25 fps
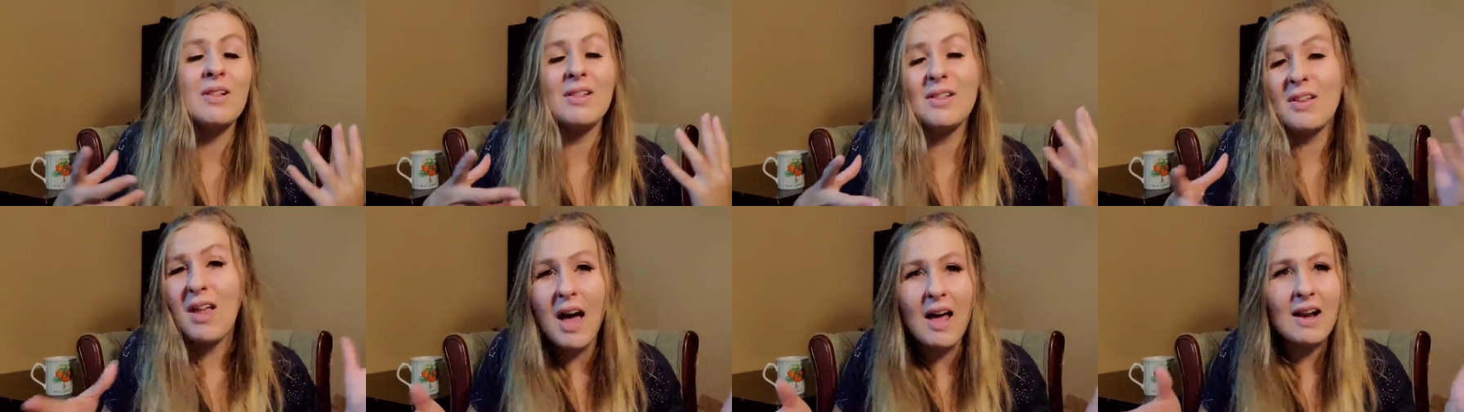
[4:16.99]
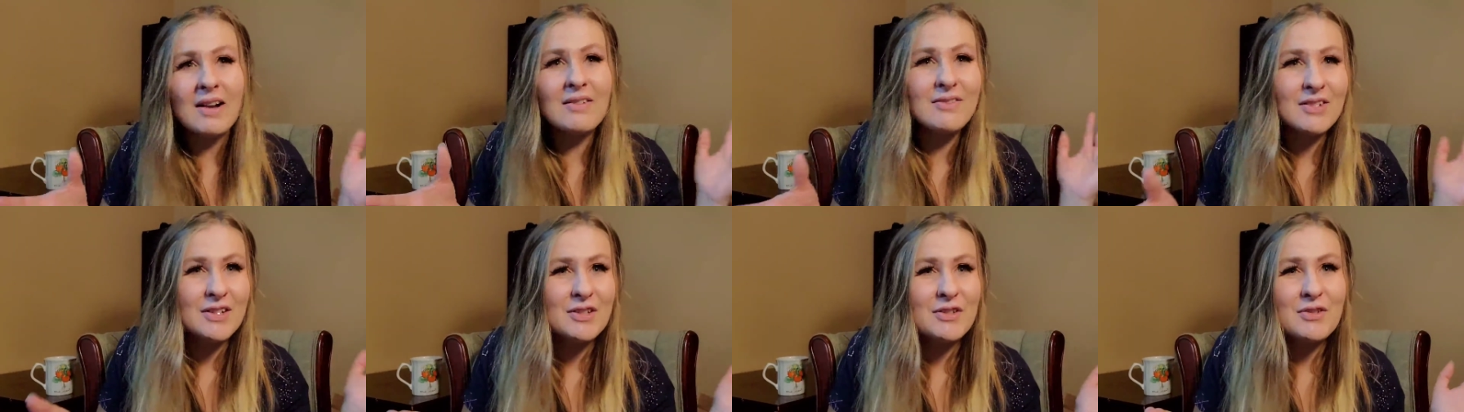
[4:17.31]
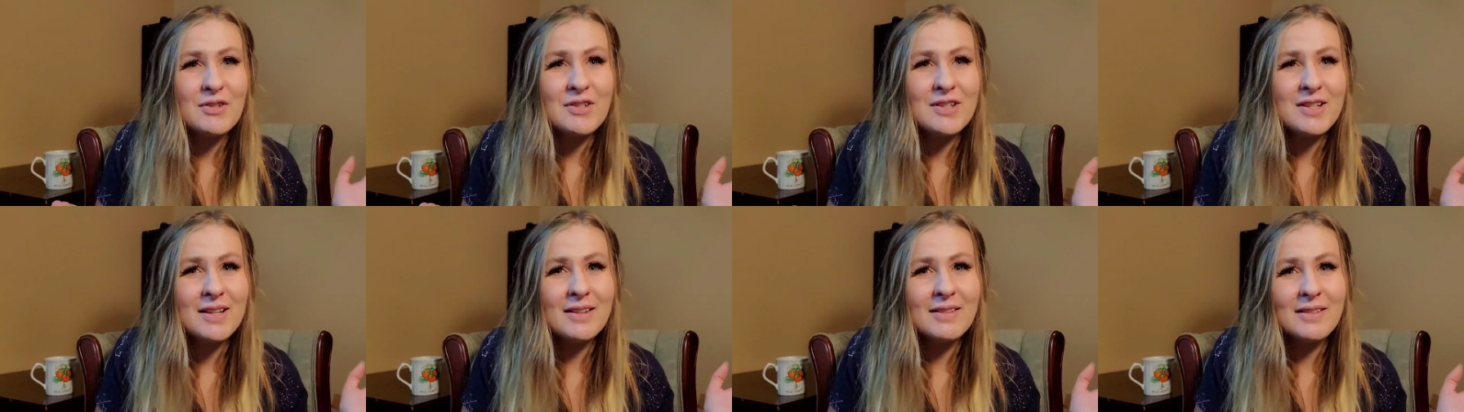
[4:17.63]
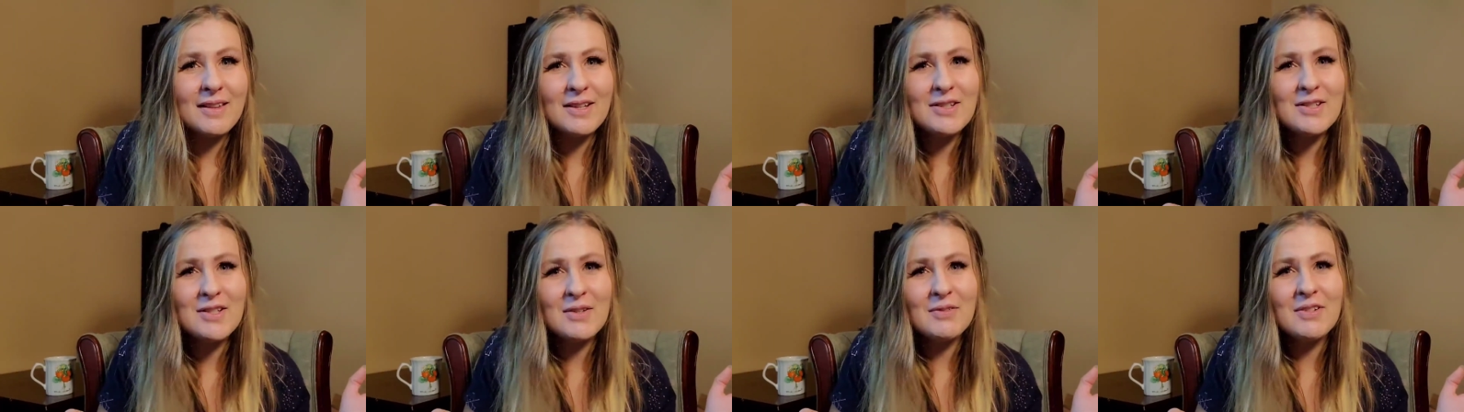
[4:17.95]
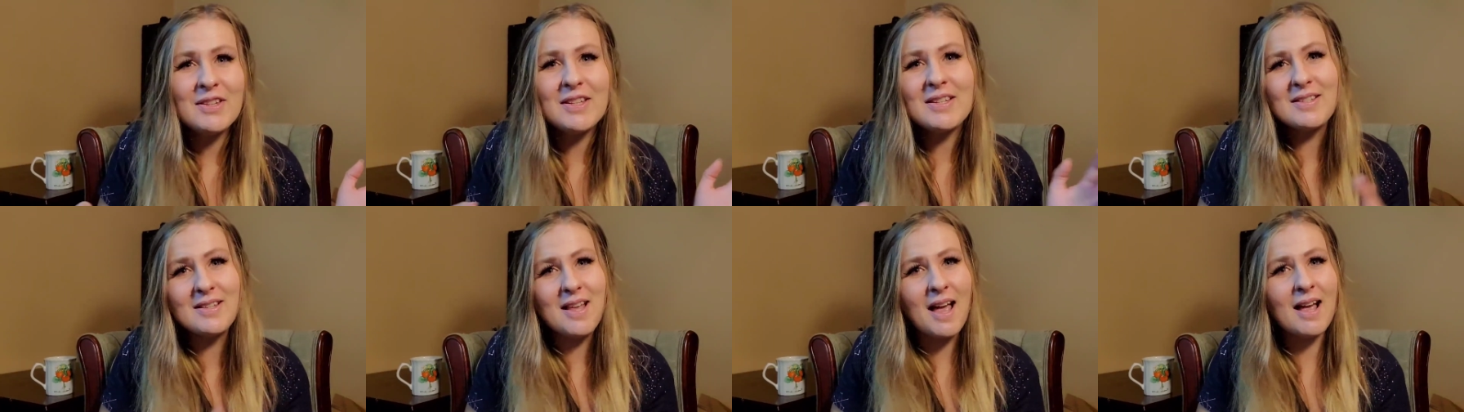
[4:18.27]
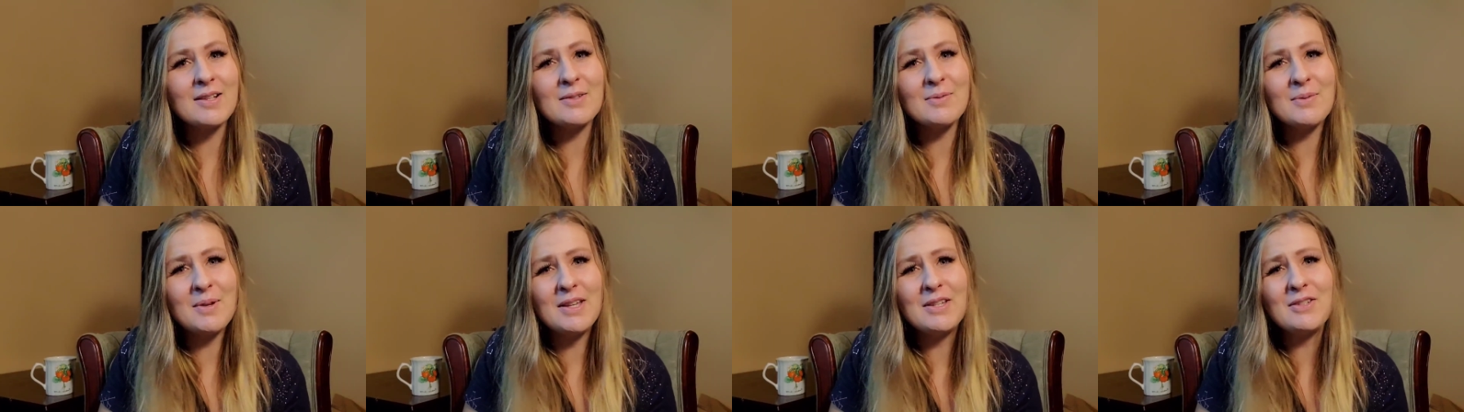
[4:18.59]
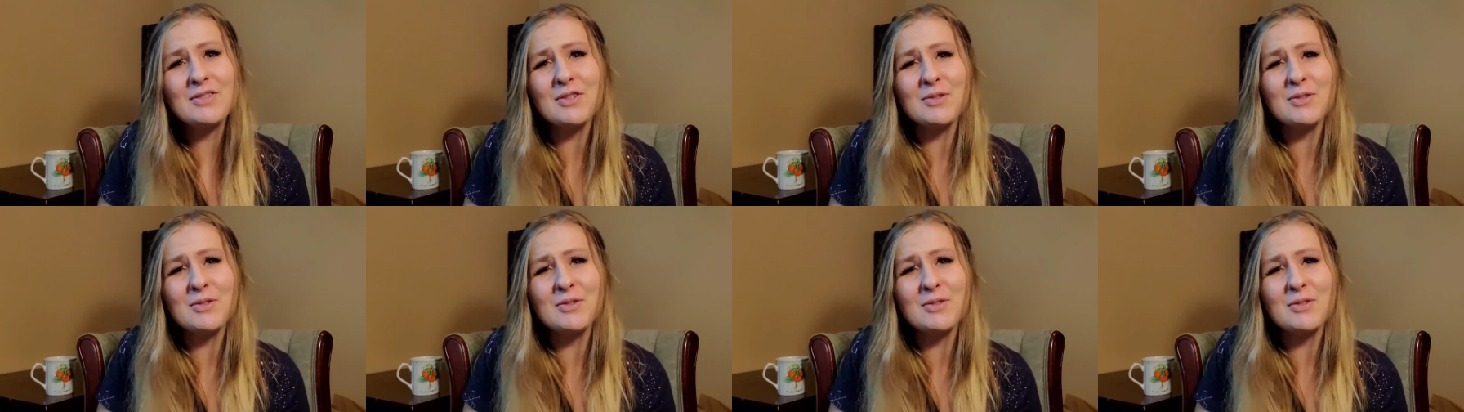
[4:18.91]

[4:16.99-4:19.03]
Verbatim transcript: lot of interesting things over this last week,